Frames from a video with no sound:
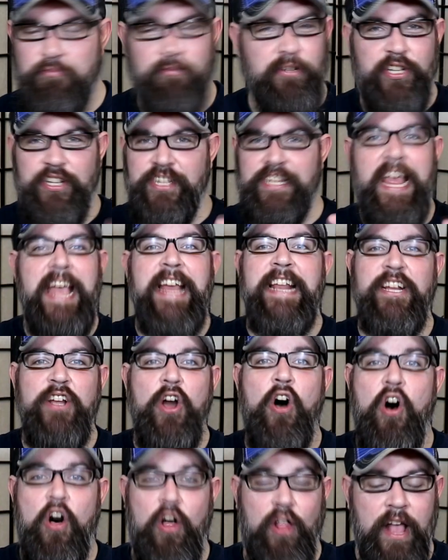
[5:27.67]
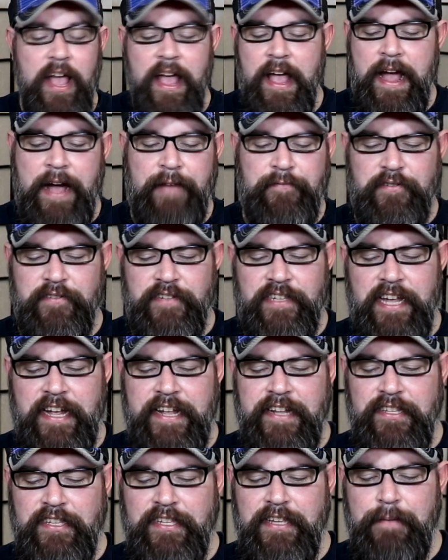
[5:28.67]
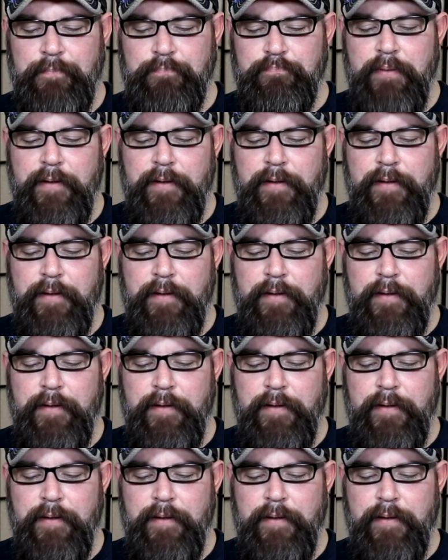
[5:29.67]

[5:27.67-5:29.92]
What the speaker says: We'll just hit it all after a second sip.